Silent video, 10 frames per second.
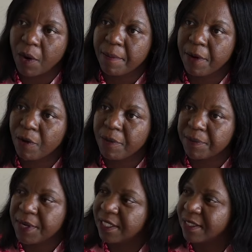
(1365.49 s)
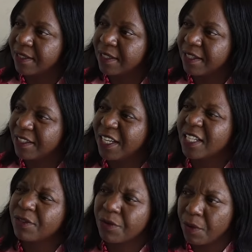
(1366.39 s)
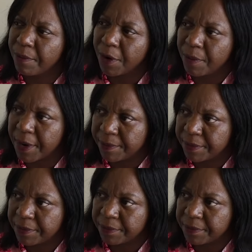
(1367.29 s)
our baobab as just raw baobab.